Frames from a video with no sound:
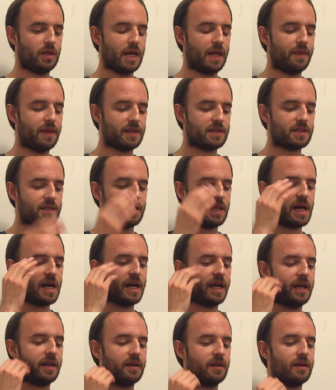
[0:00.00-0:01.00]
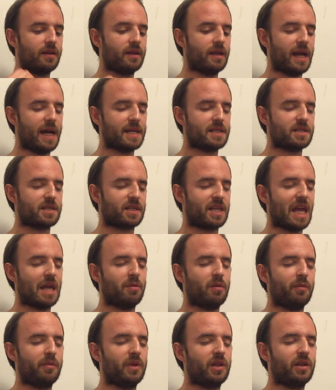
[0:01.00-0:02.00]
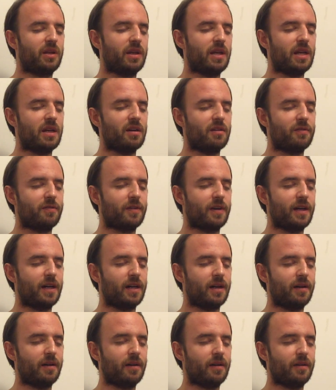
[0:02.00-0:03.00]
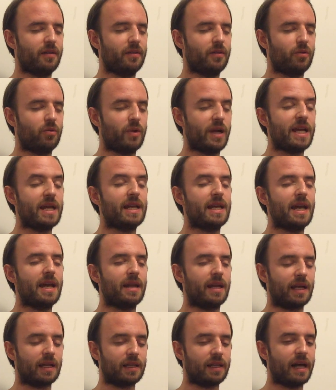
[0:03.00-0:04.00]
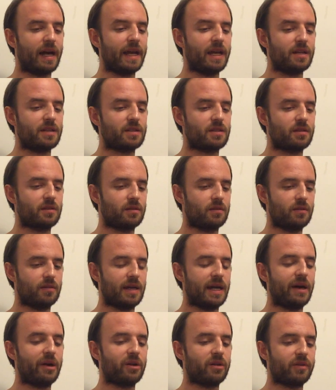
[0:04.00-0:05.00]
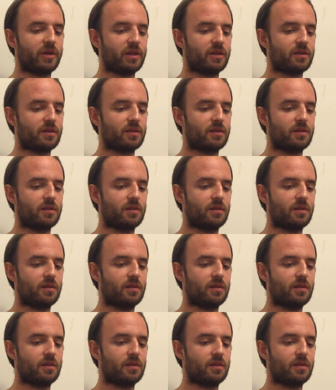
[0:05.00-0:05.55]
And this line has the capability of radiating light out of it.